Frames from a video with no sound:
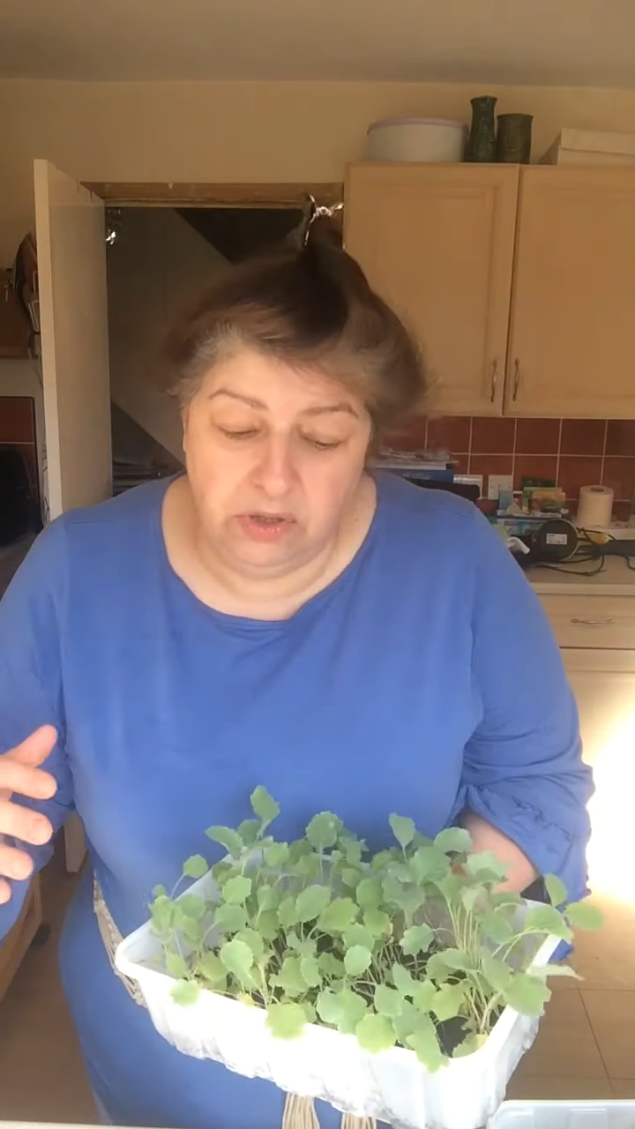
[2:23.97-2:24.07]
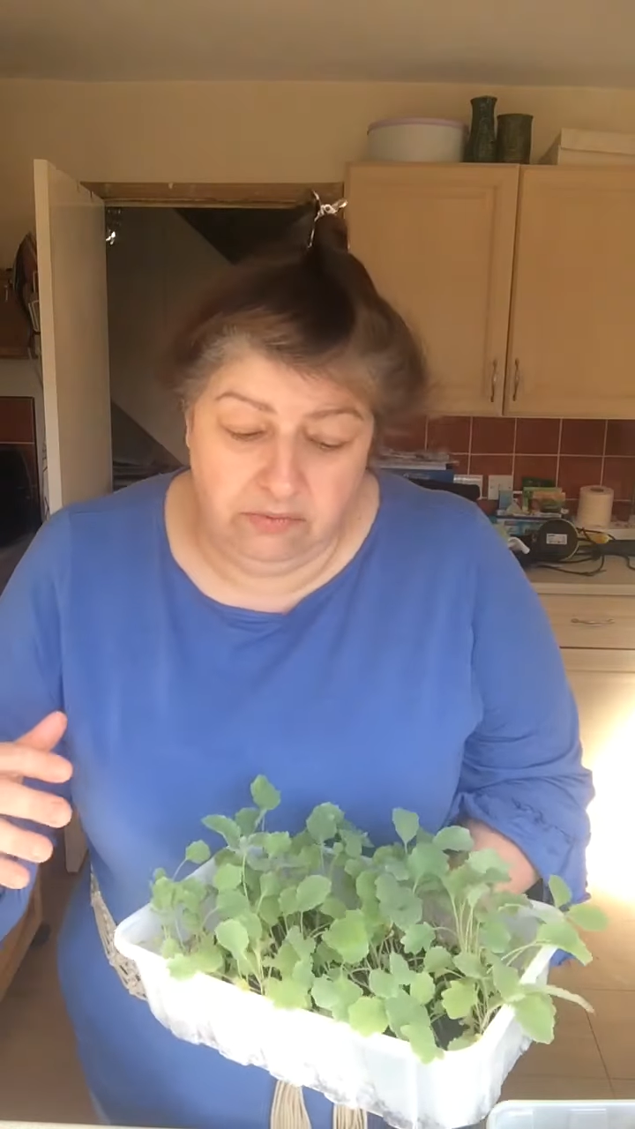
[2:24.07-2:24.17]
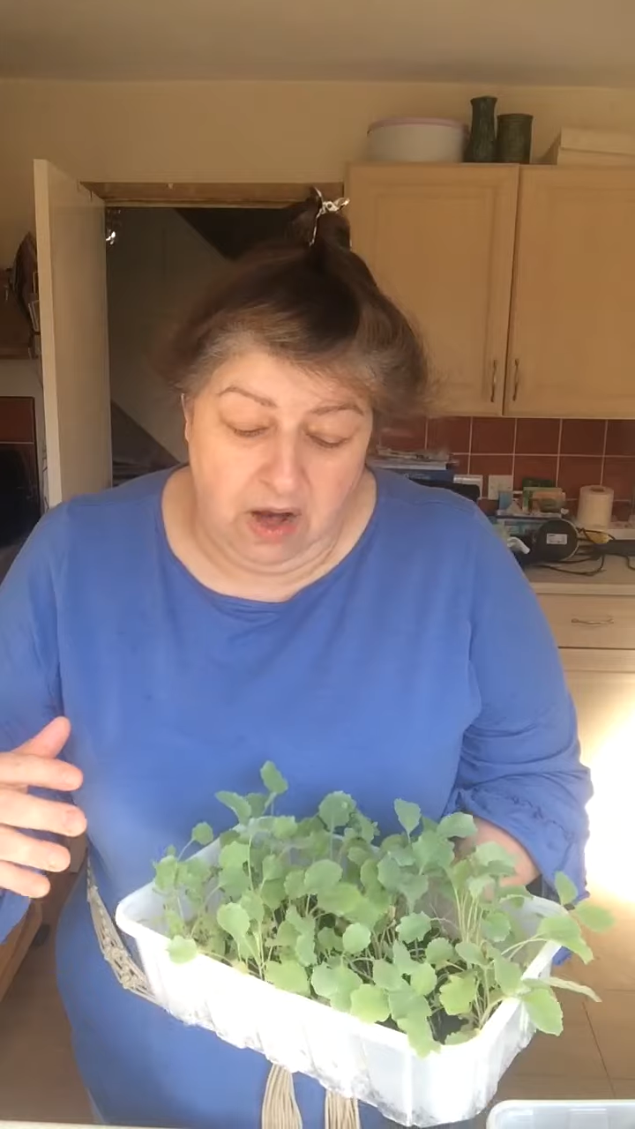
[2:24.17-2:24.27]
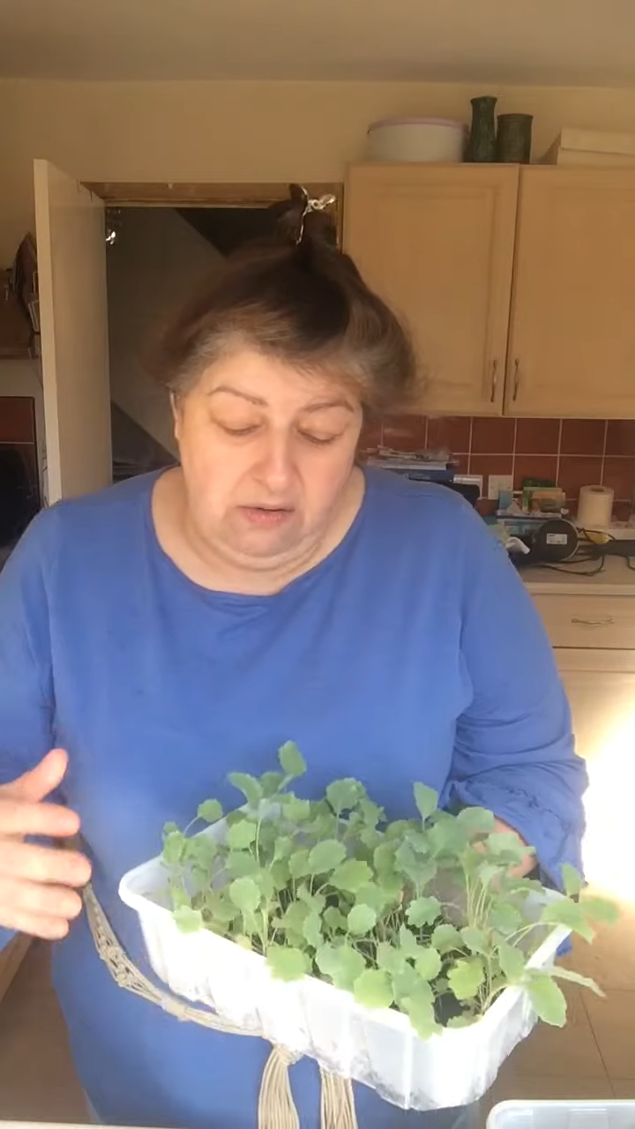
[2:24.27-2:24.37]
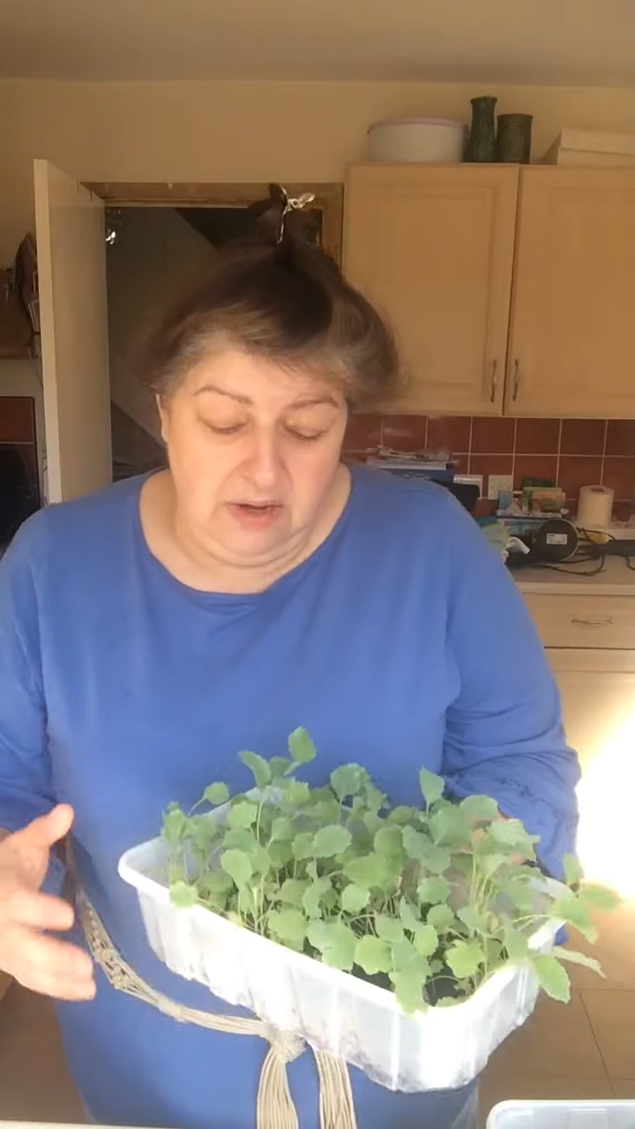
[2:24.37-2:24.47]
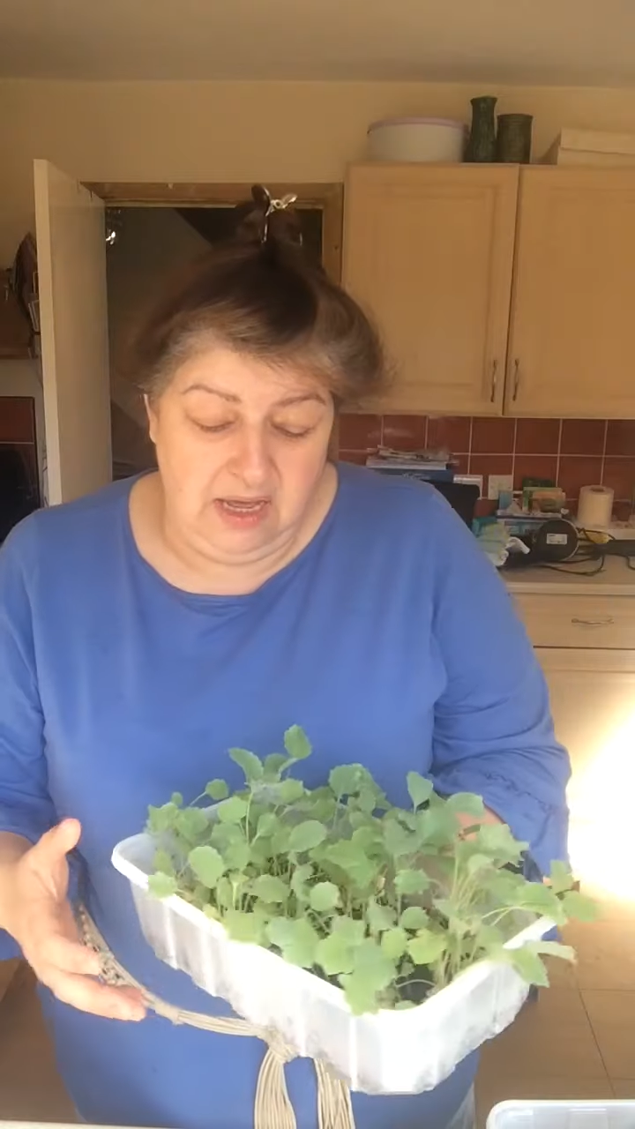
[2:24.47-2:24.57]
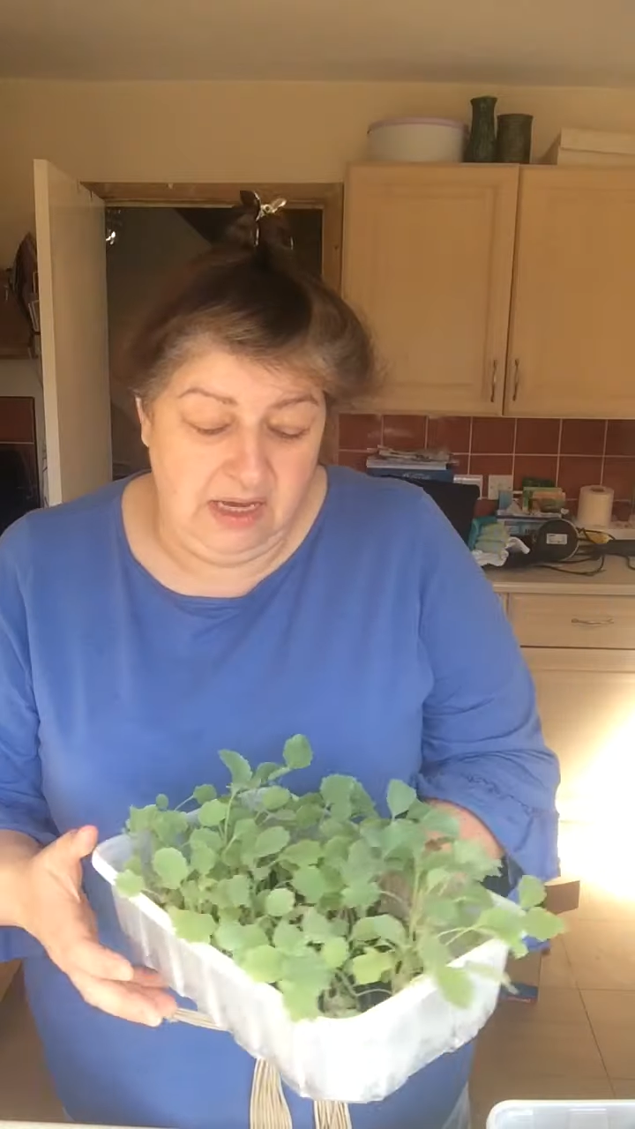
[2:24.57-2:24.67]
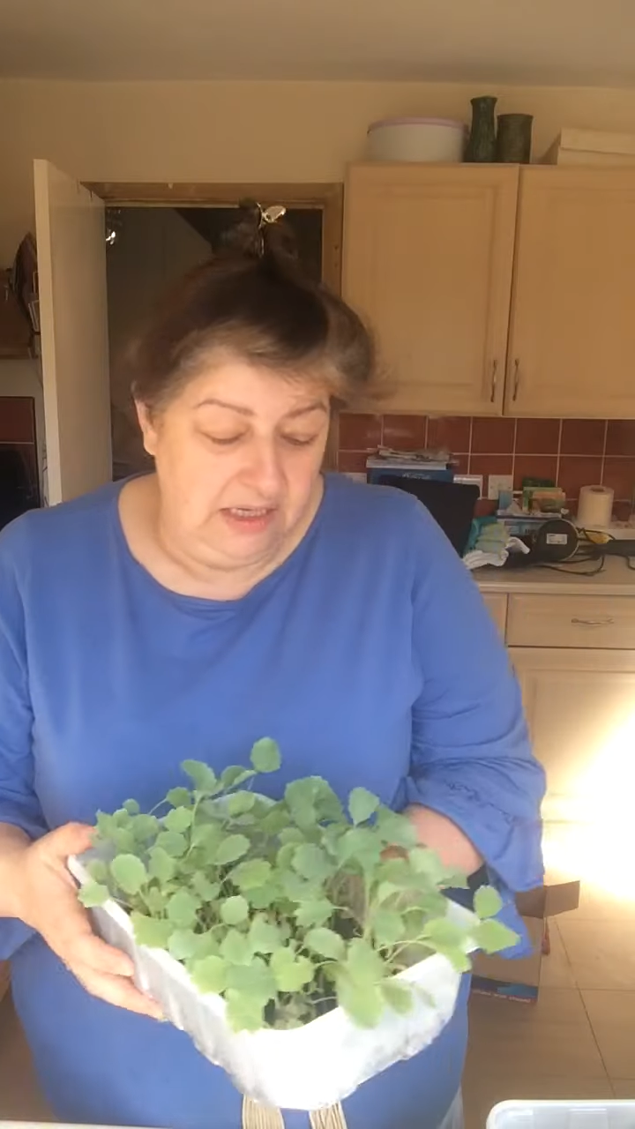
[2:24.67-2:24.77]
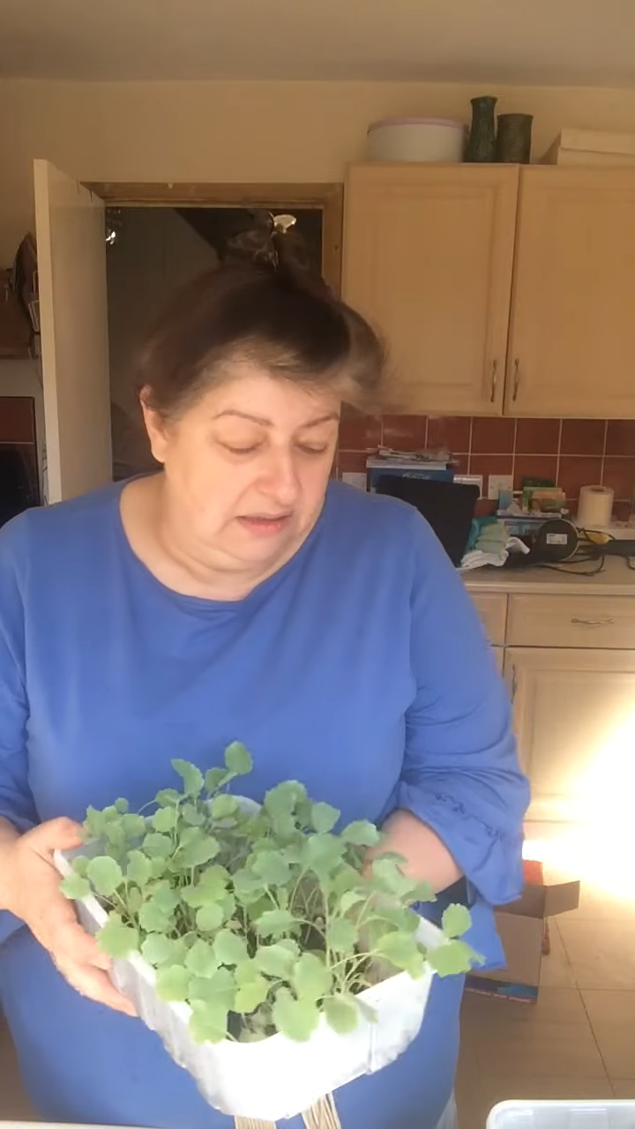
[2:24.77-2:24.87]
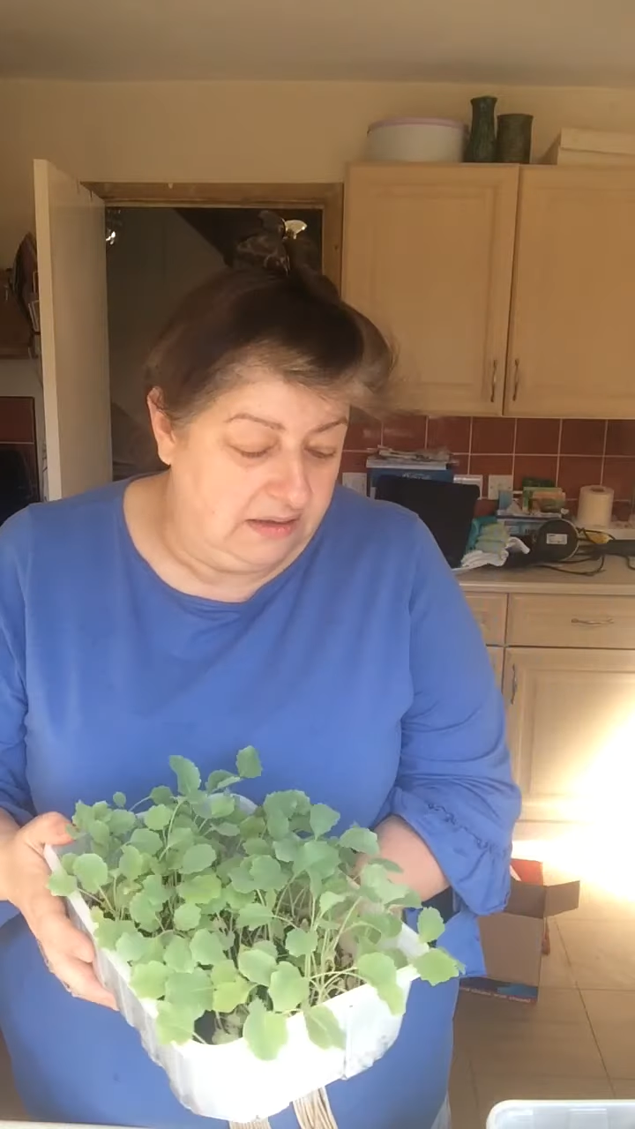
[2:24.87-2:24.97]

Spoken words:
grow like.